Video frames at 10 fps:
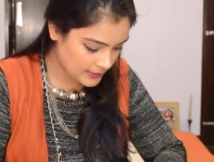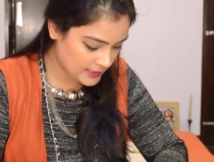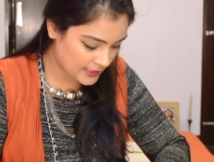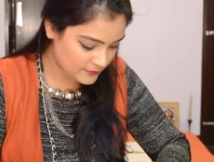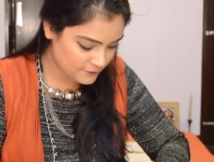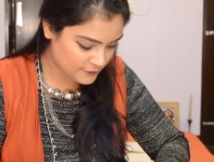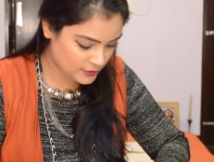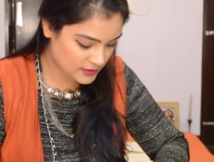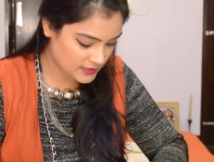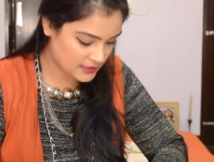Then
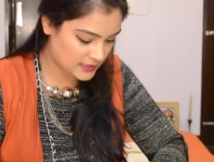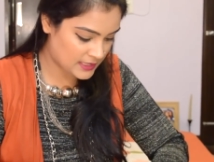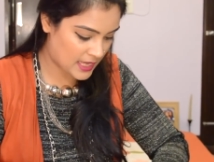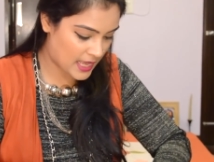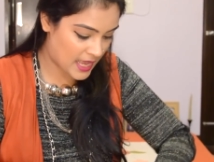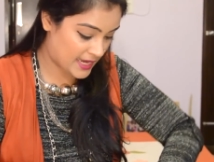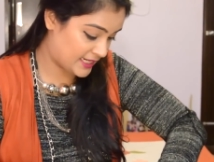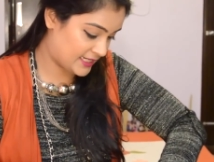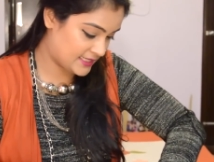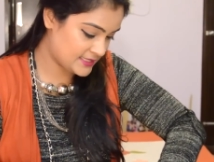for the
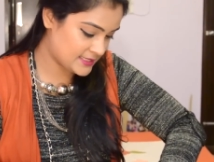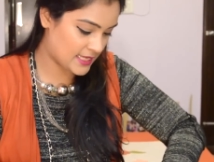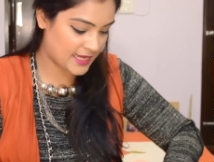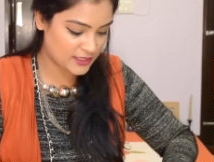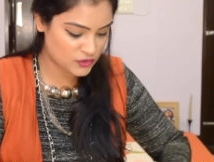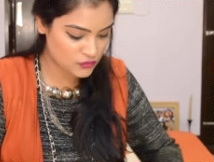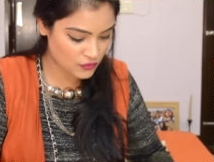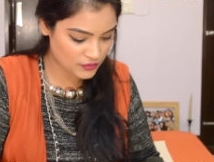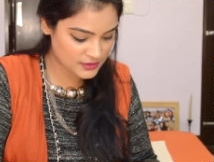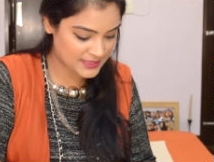eyes, I do
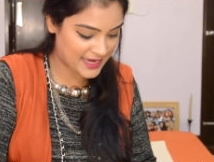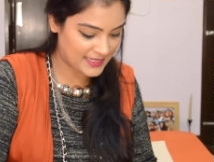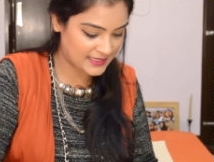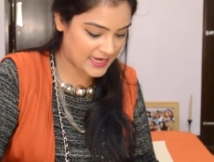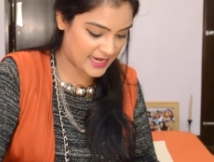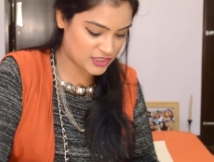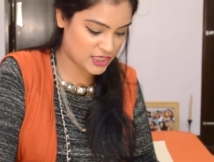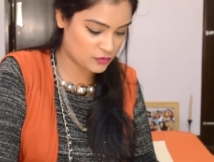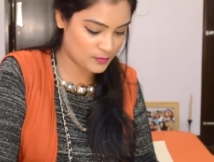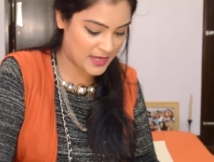not carry
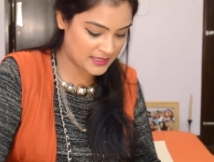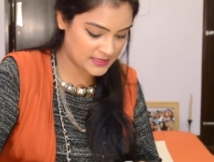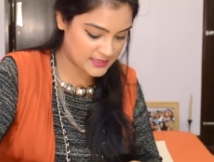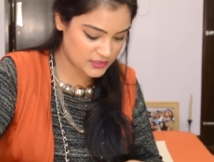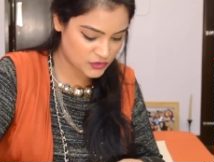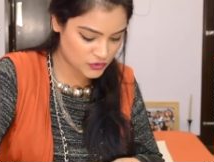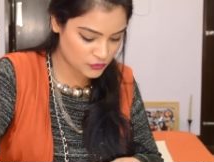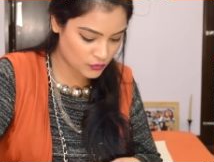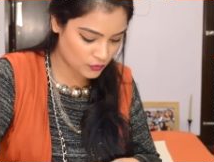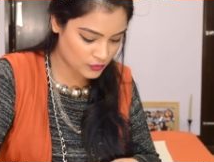eyeshadow palettes, since
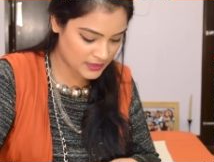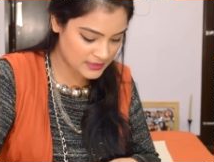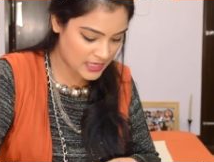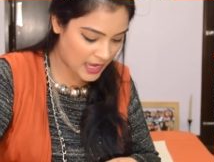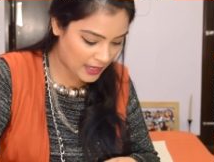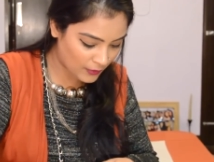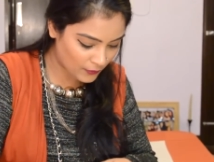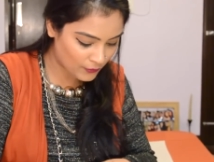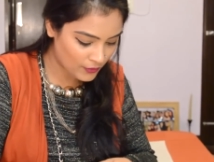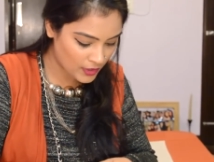you know that
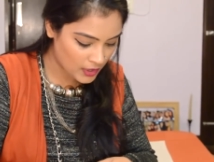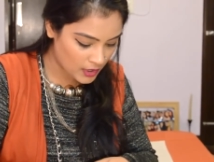how